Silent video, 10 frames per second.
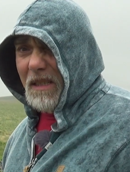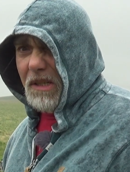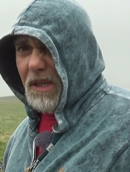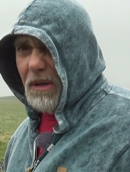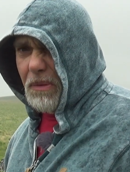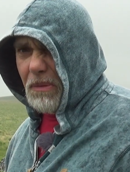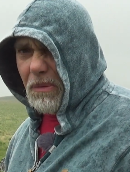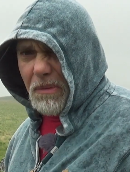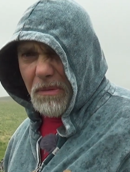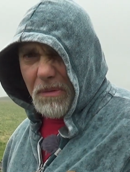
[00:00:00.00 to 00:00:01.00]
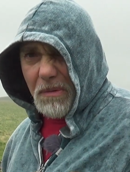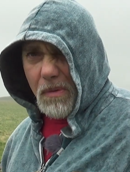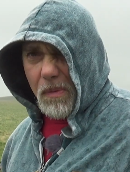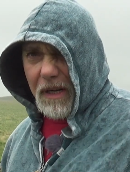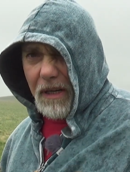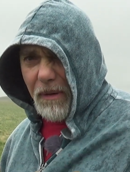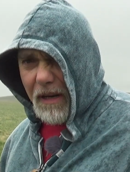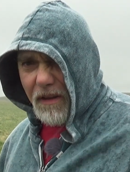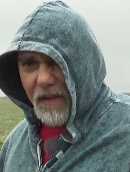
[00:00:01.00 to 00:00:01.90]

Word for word: So we're going to end